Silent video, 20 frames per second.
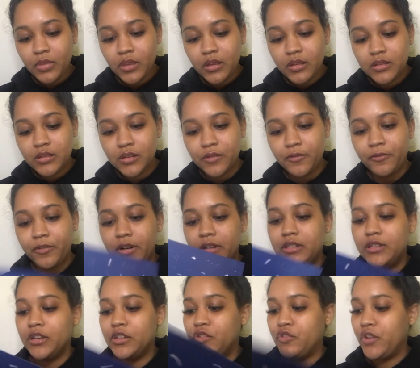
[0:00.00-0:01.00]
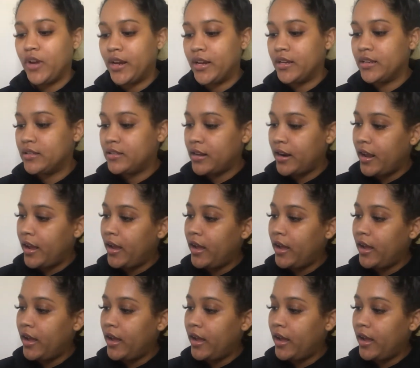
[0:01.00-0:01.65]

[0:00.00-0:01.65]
different dust jackets that I have.